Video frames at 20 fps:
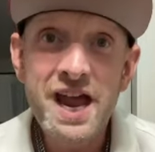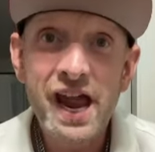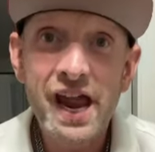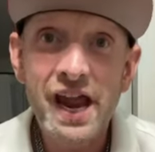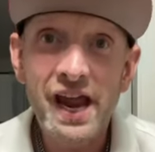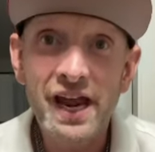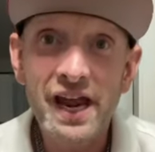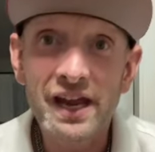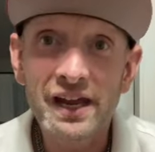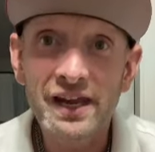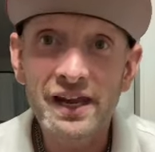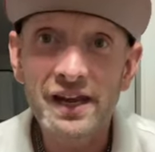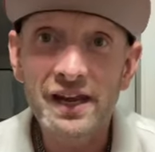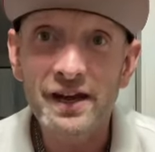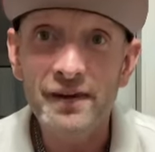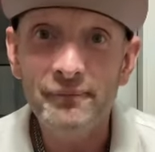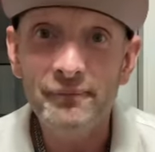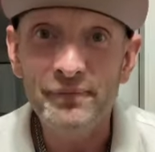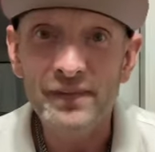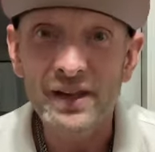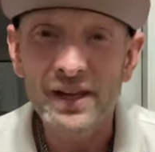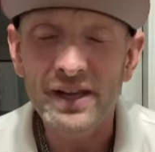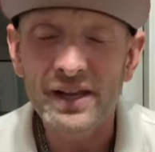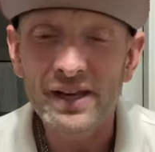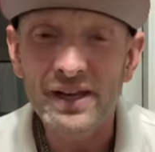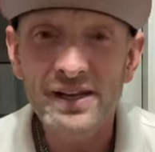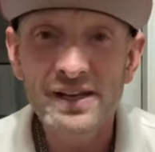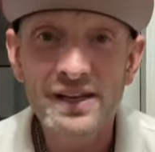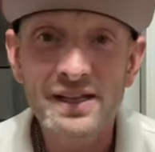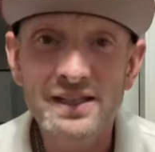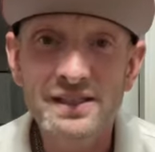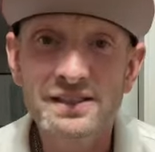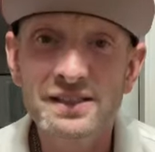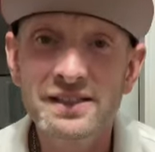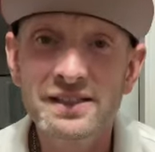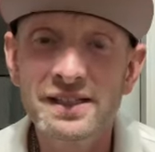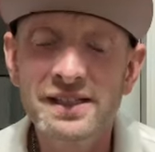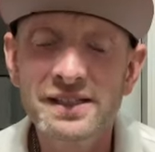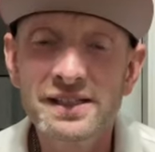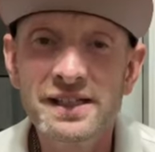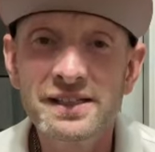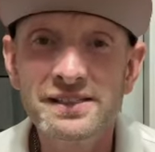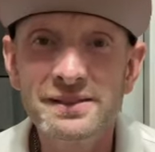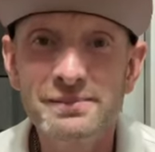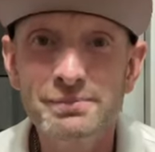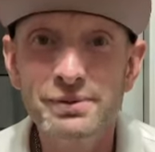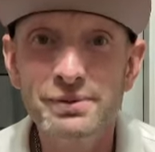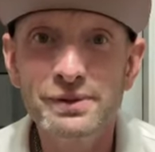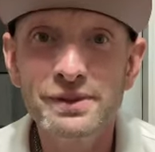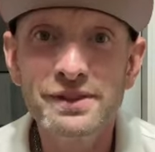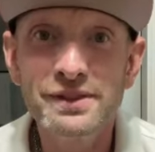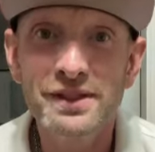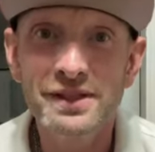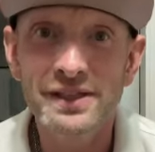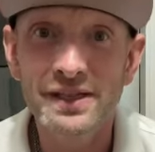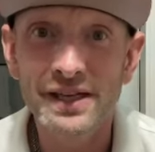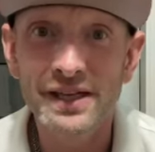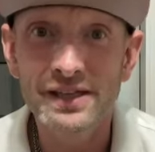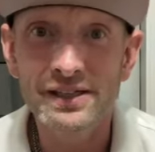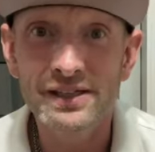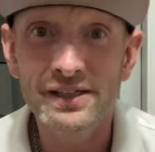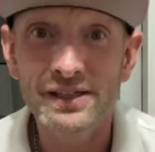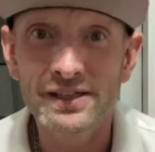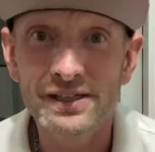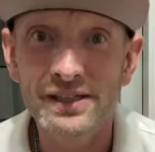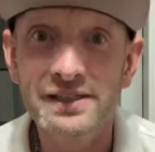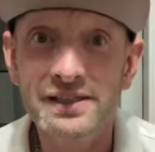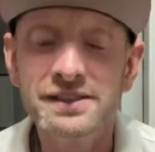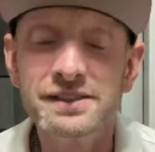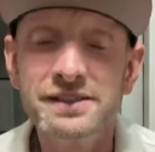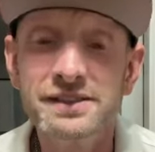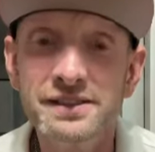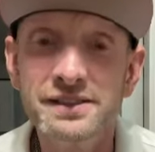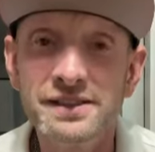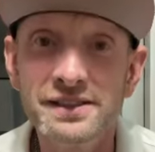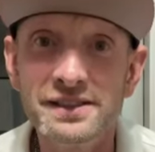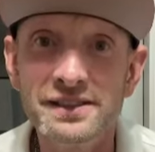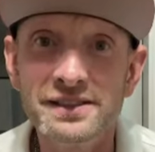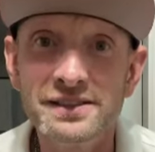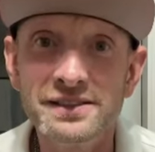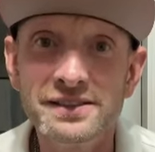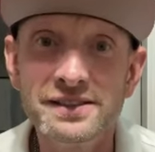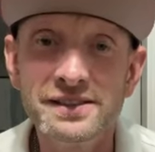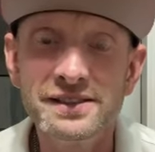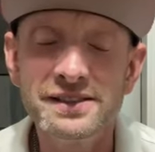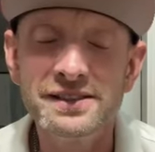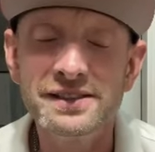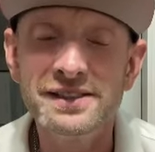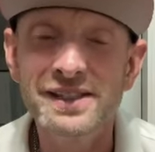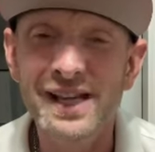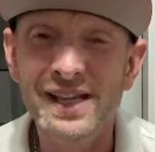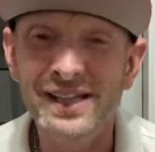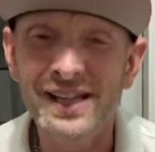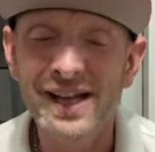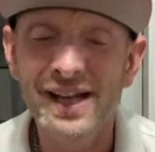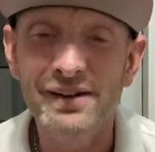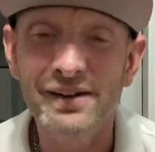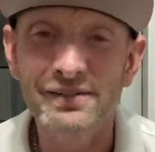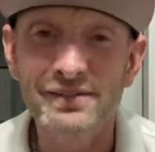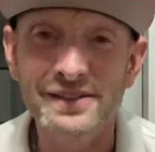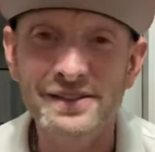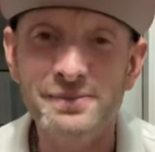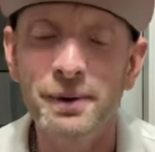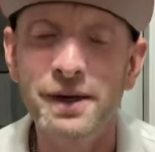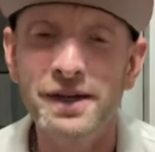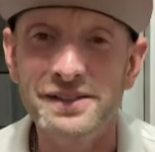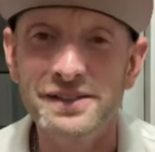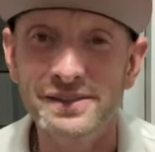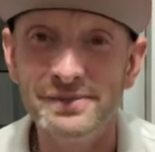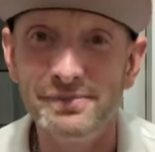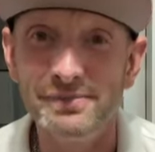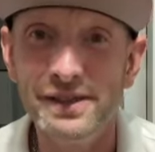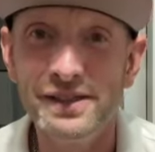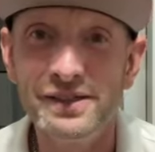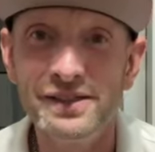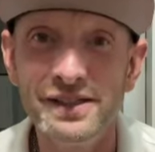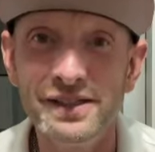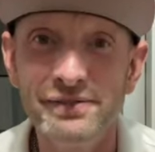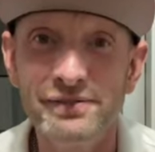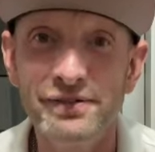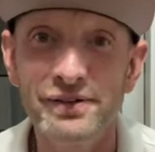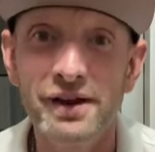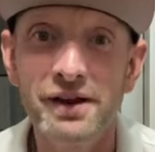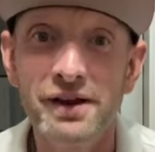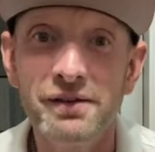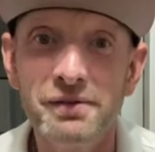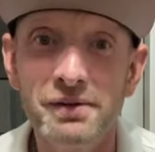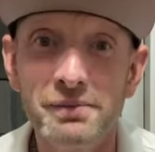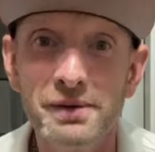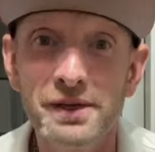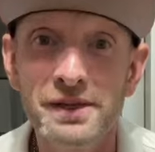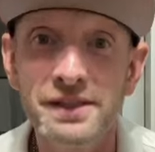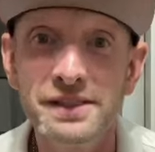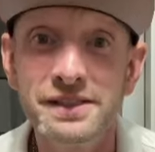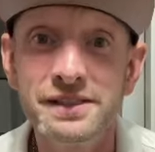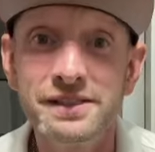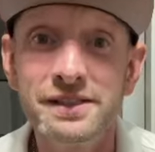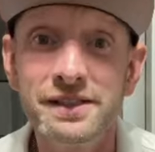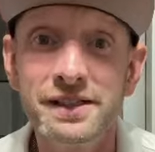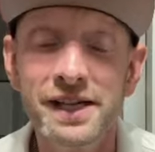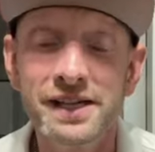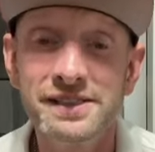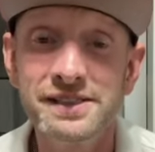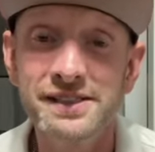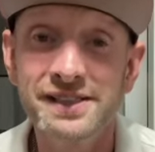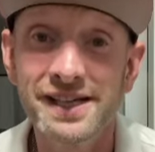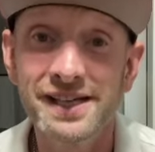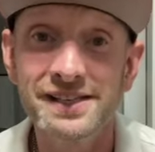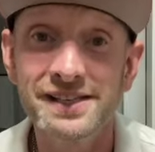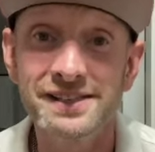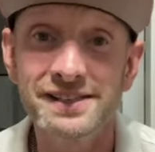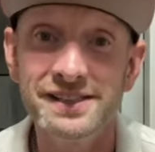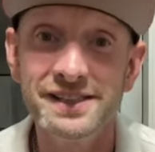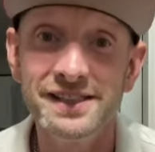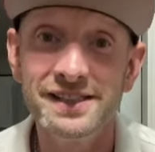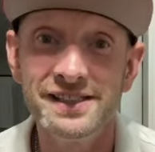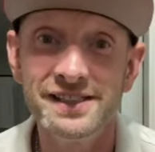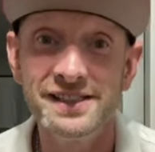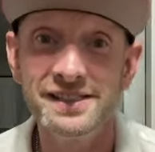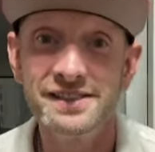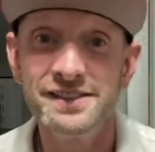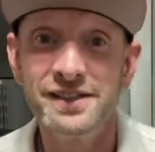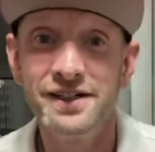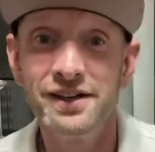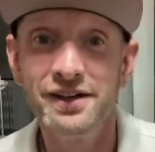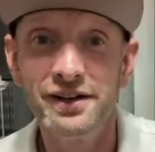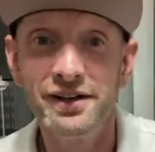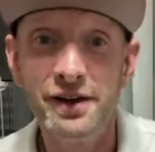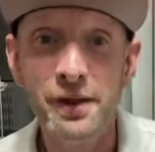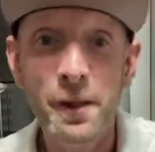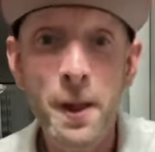and um, and he does he doesn't put all that on us to to take that responsibility for everybody. So that's that's good. It's all